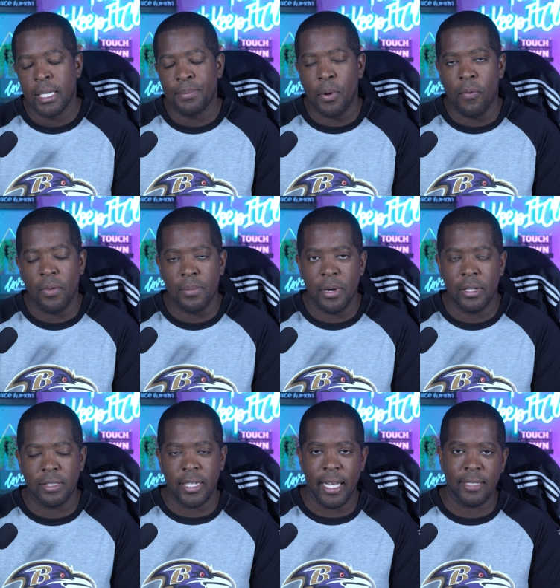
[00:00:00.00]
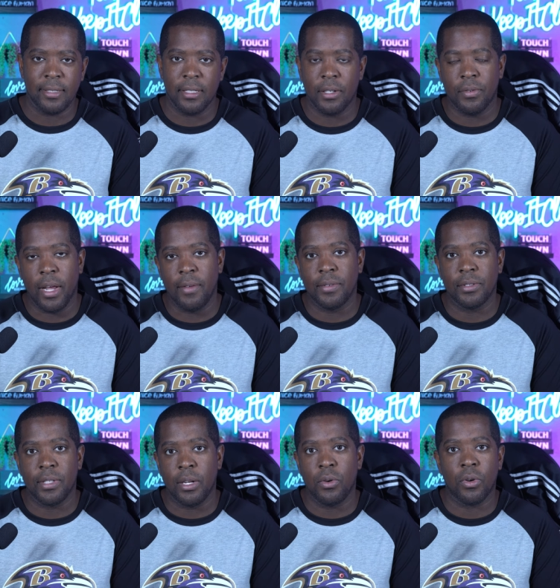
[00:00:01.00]
both Lamar Jackson and the
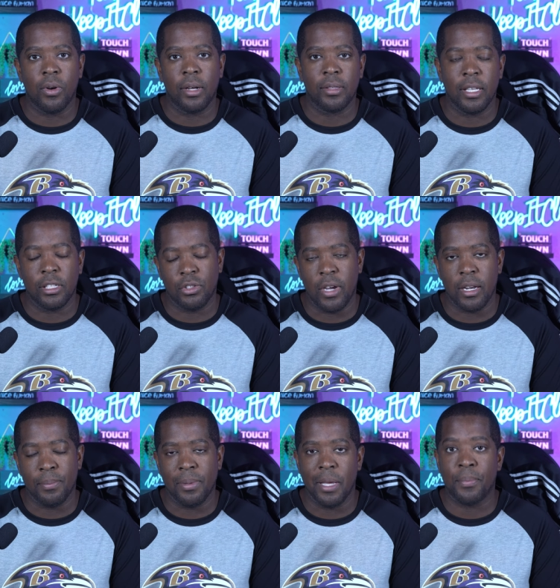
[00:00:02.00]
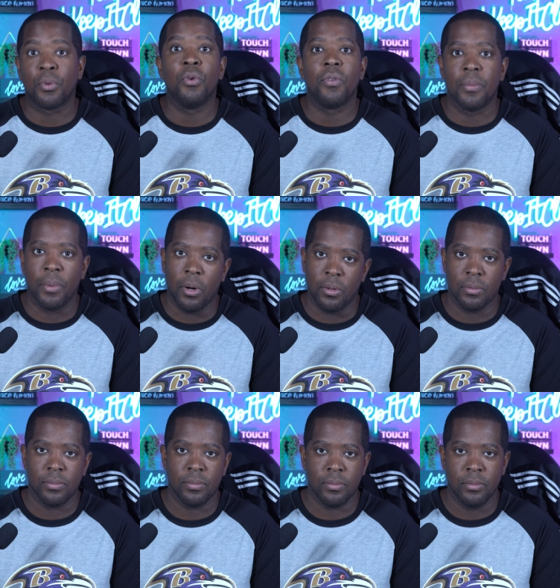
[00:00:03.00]
Ravens, they don't go out there trying to play prove-it ball.
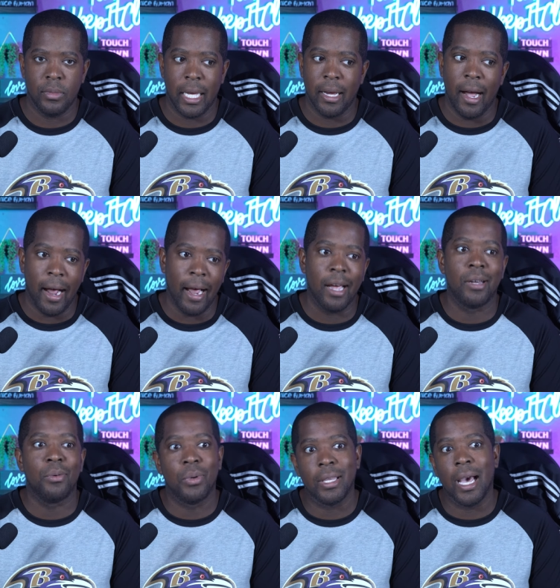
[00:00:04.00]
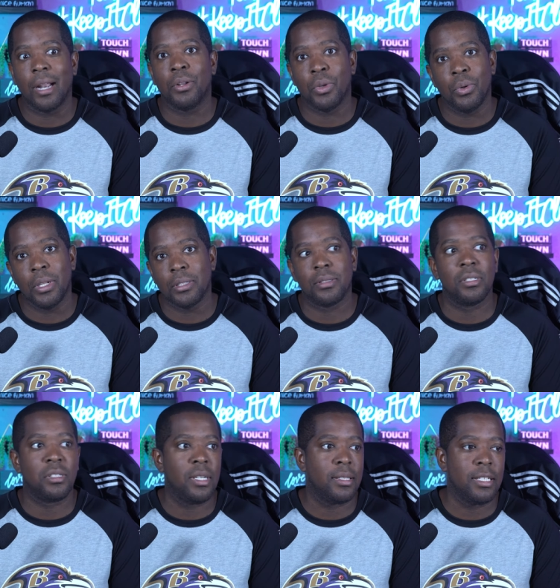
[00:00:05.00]
Like, all right, we got to do this
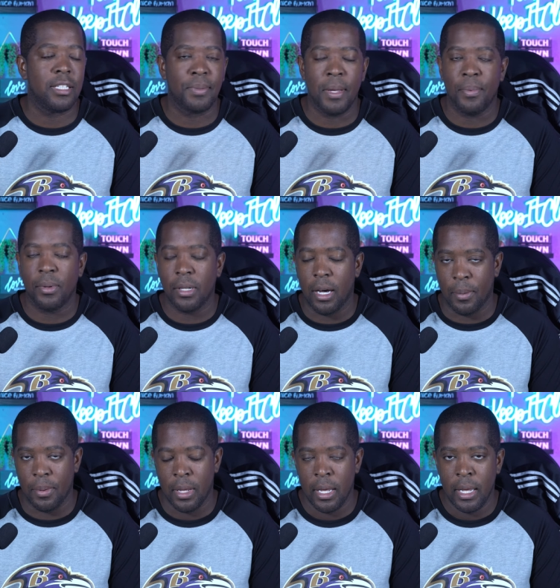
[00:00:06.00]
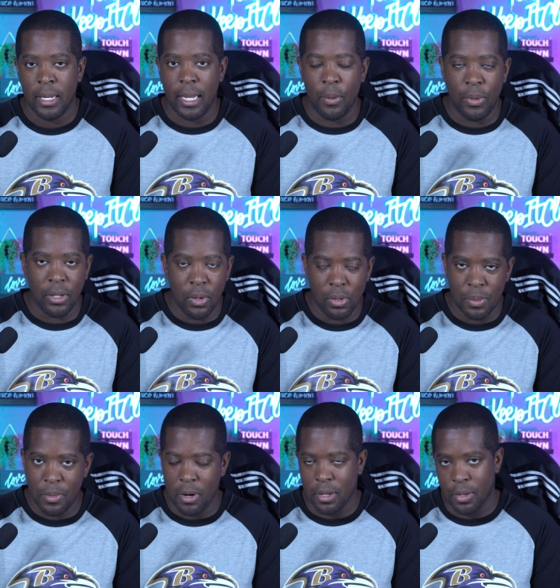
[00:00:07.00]
to shut these people up. Now, we know
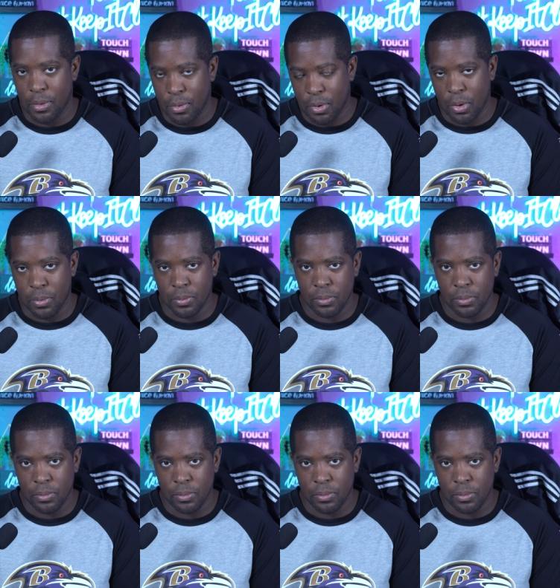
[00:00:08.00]
Lamar can throw.